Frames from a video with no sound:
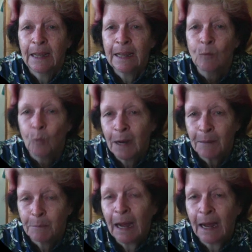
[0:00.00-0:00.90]
in
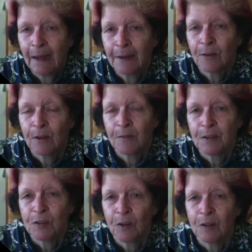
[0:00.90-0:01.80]
one part of the
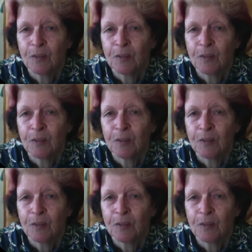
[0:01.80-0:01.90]
design.